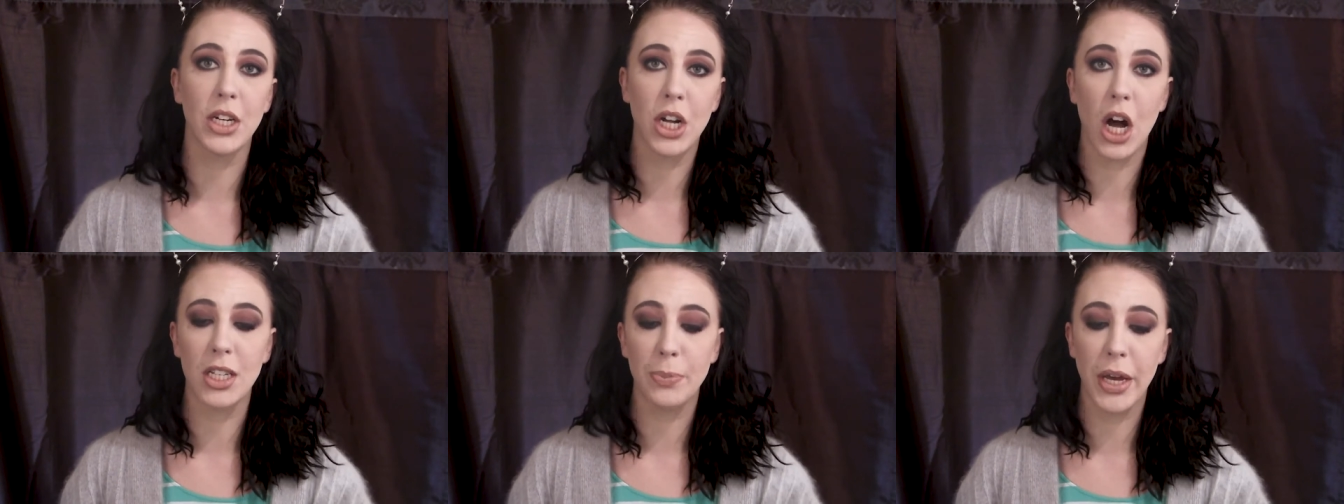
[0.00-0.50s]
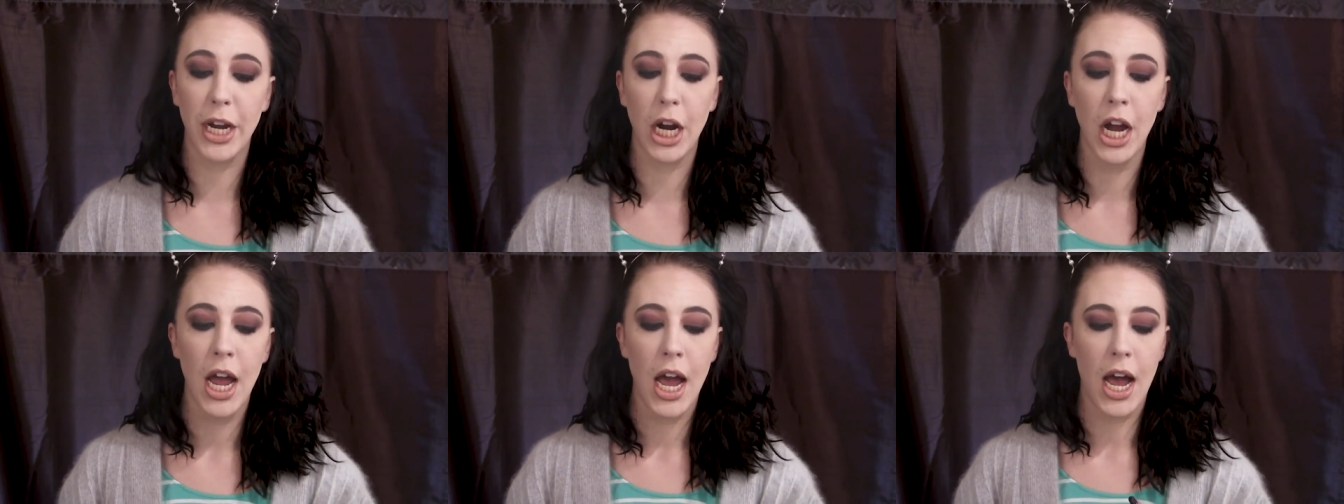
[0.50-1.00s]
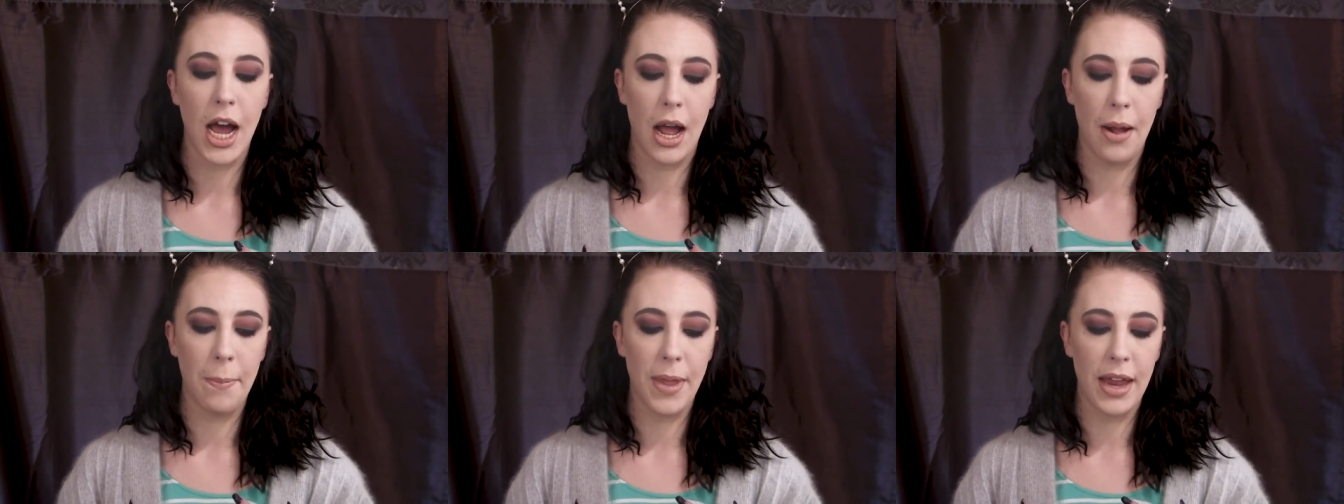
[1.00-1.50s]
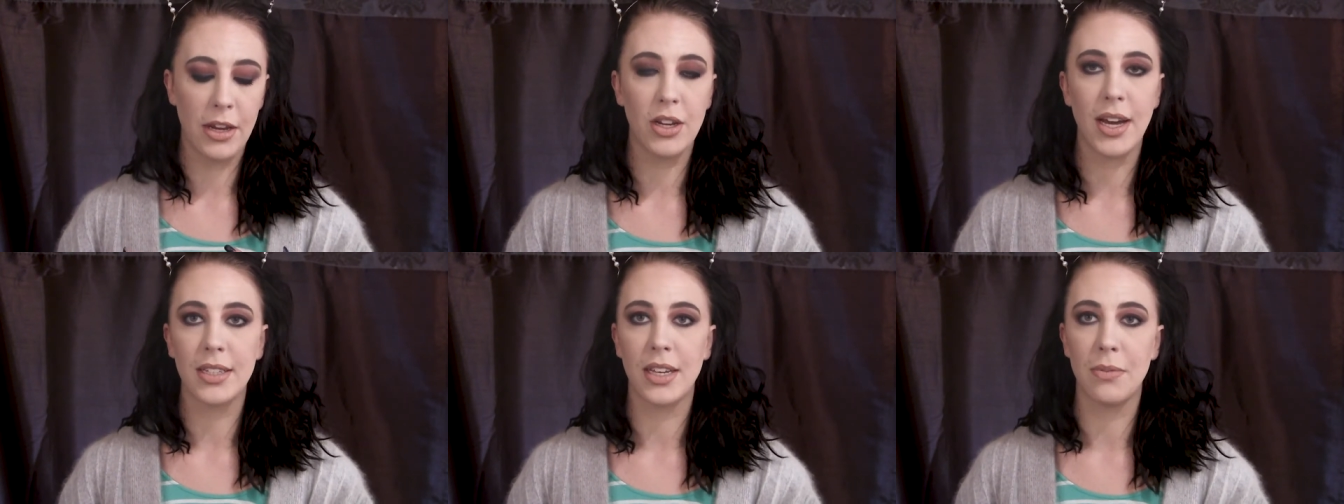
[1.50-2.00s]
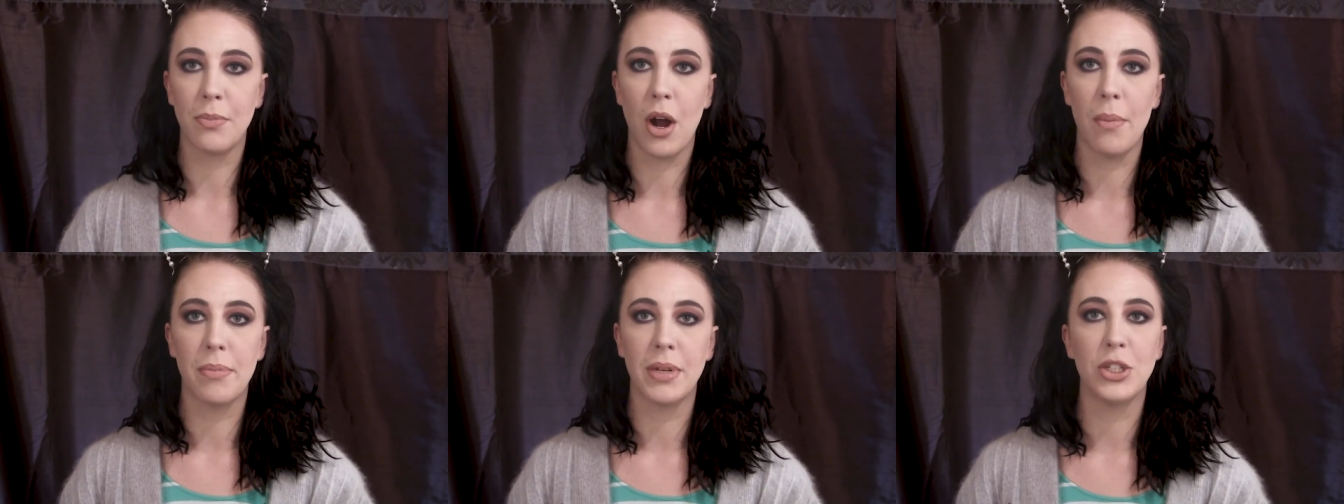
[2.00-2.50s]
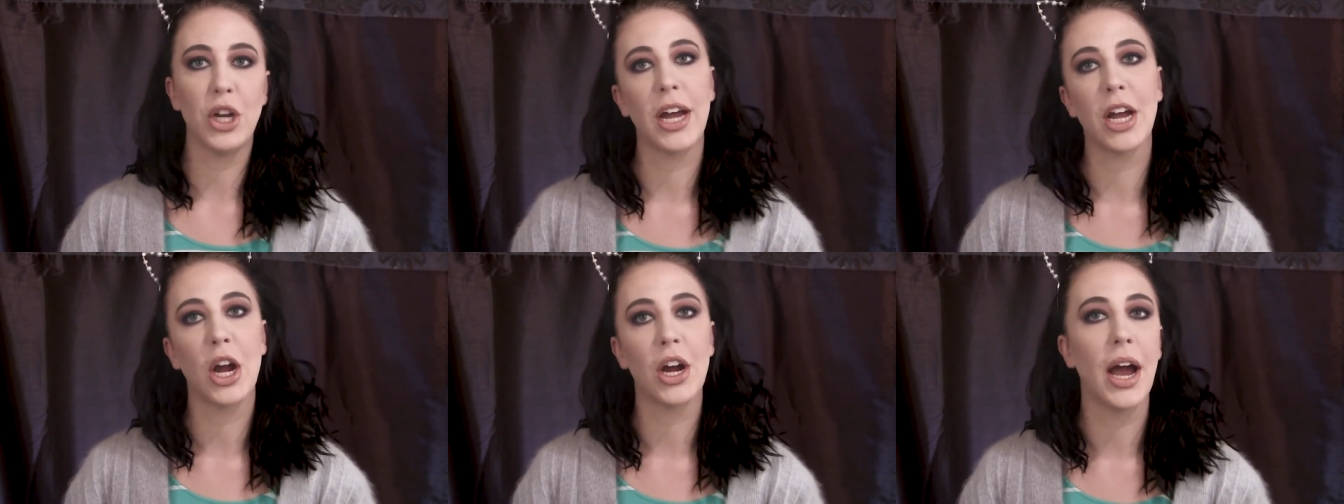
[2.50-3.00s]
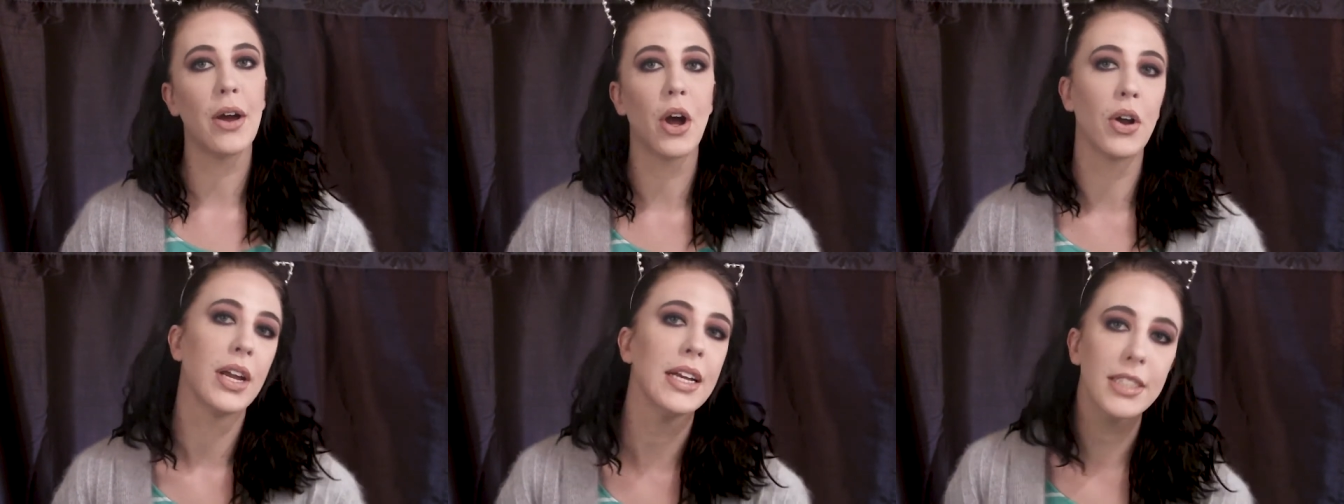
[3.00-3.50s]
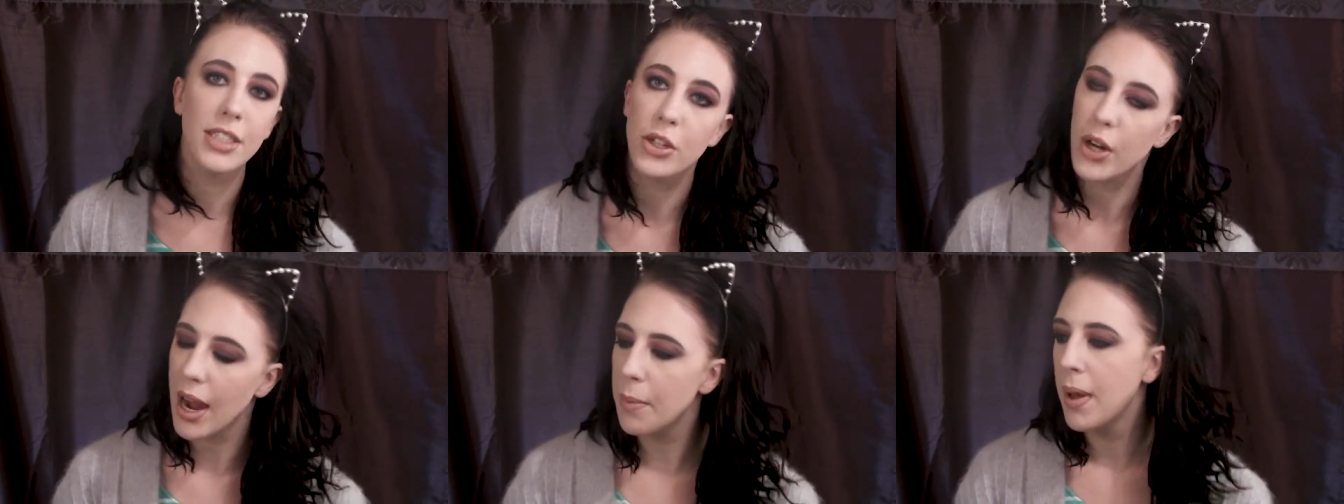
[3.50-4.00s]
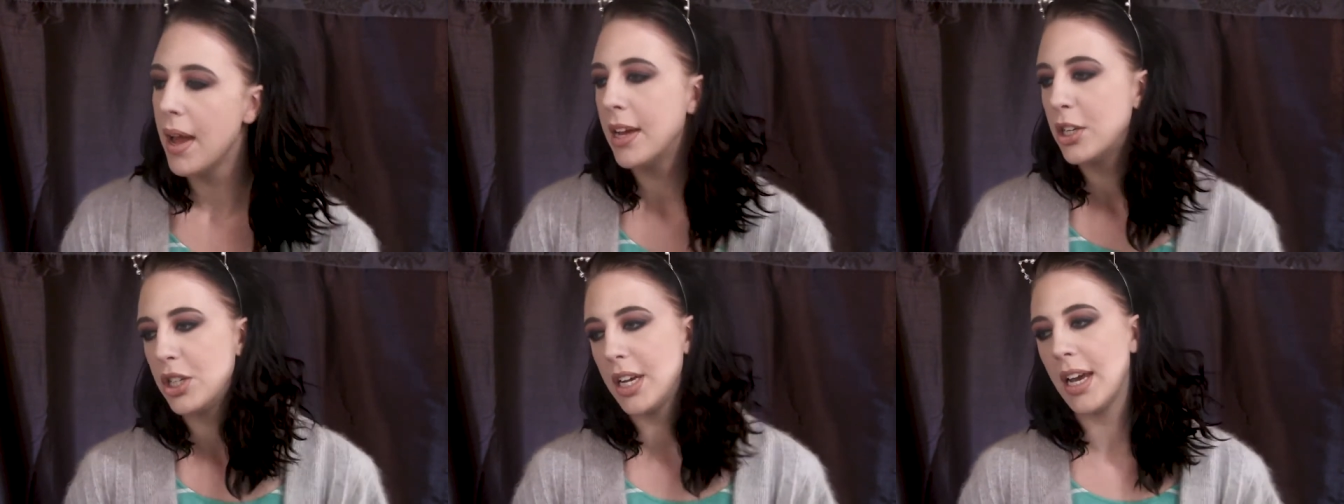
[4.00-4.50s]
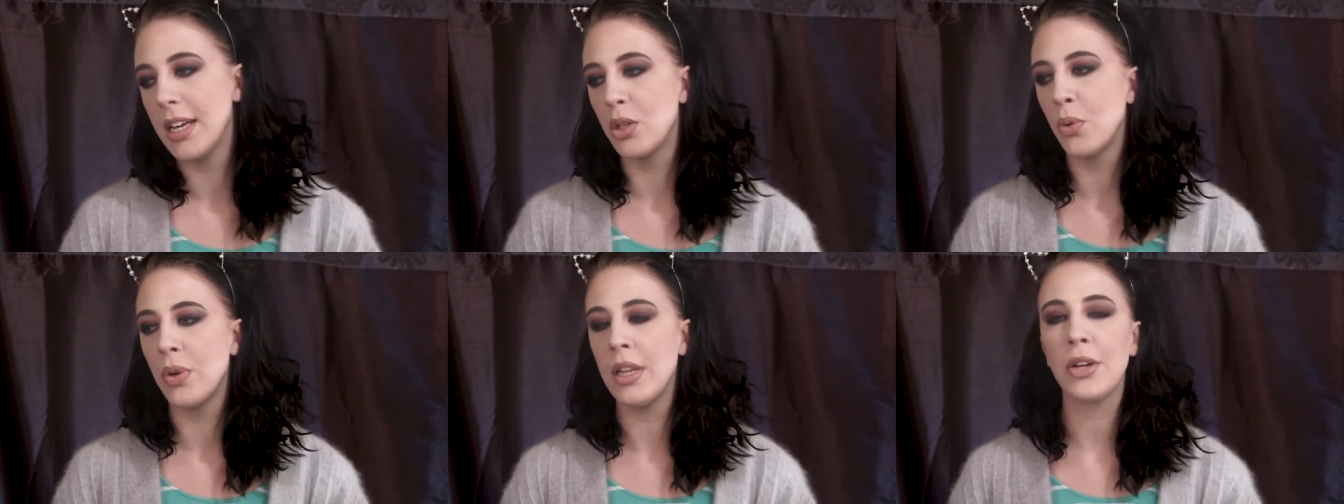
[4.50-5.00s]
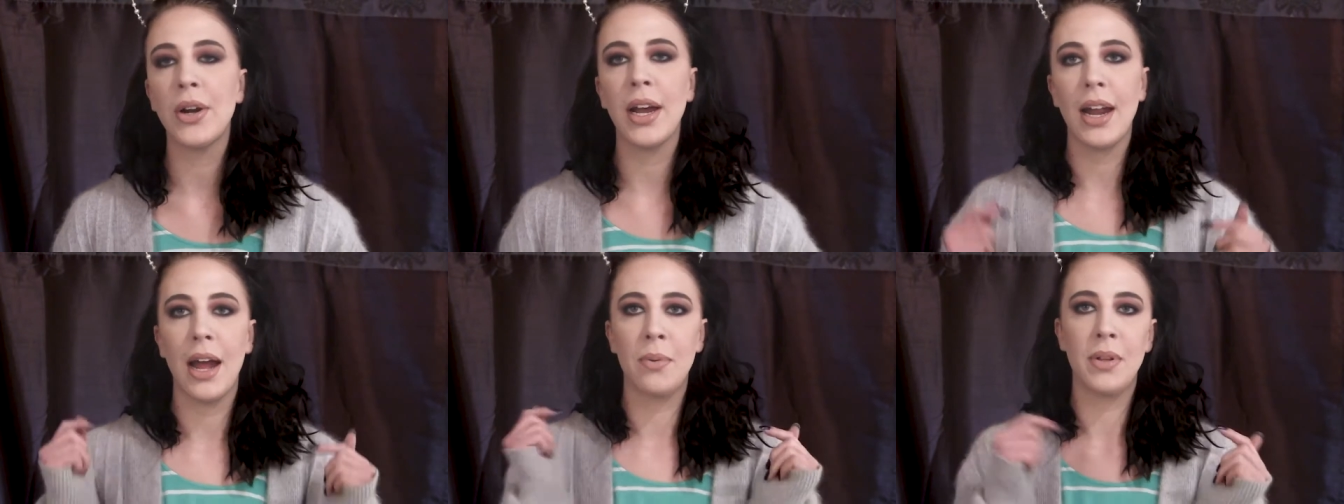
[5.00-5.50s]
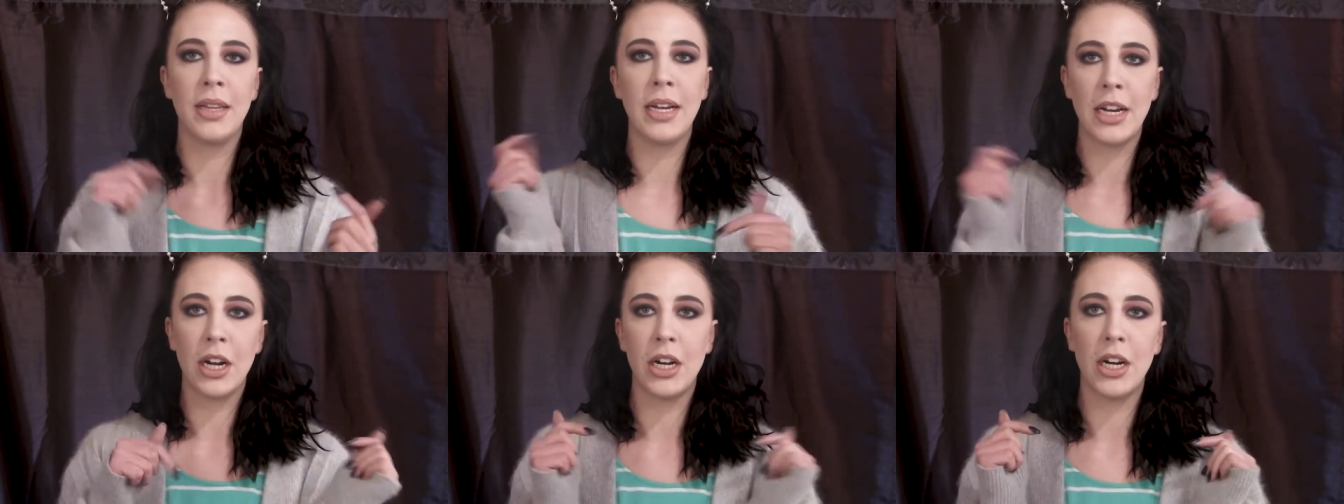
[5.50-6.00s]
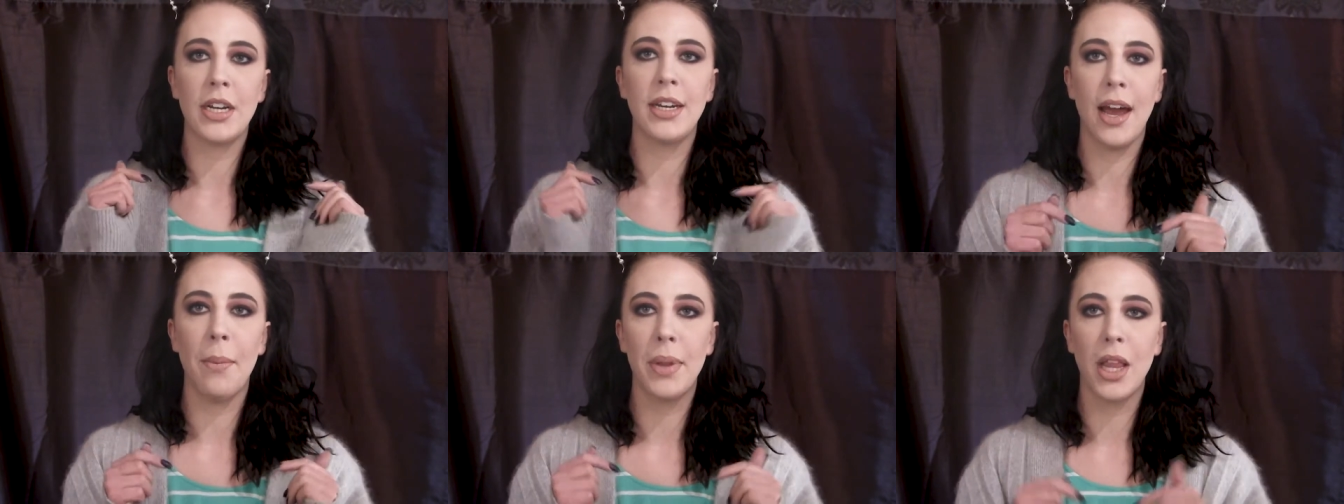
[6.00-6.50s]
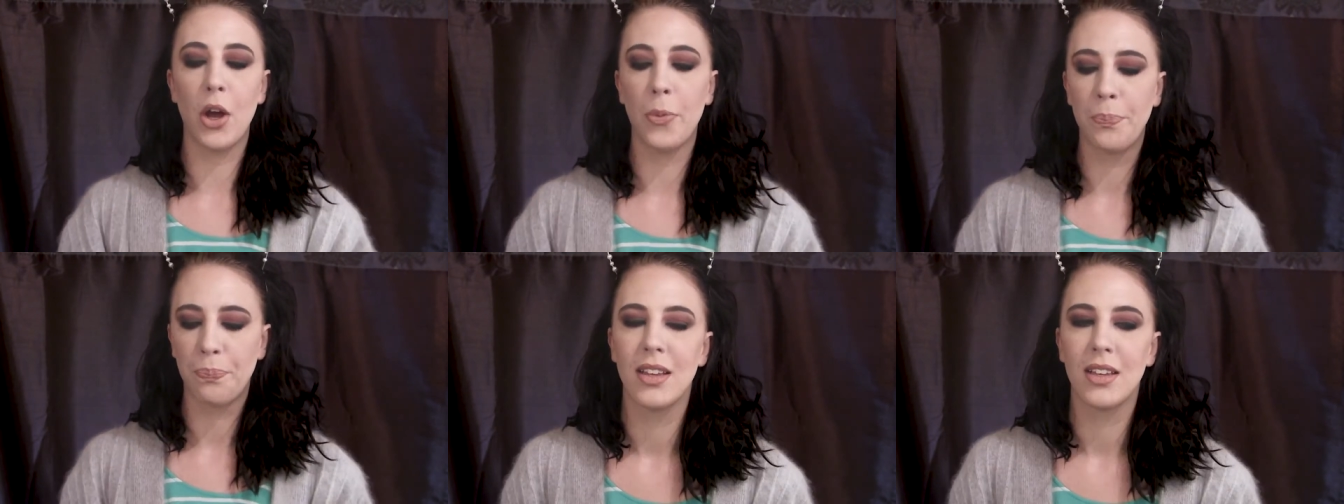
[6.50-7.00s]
good cosplayer, and you guys can probably check her out on Instagram. She is really great. I will link her down below.